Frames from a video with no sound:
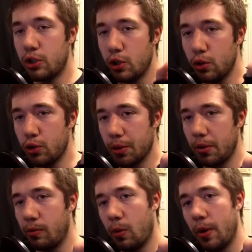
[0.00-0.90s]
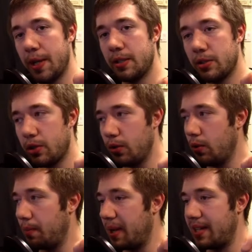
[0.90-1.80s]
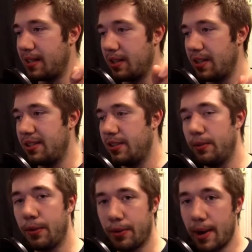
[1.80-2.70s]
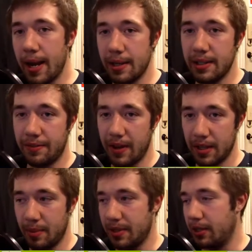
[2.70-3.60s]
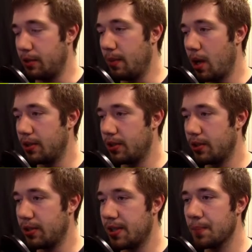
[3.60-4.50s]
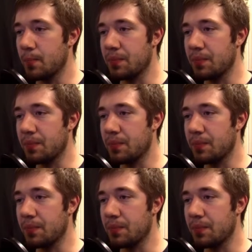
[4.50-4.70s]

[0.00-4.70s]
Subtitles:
2 Drillroid to basically still threaten defense position monsters.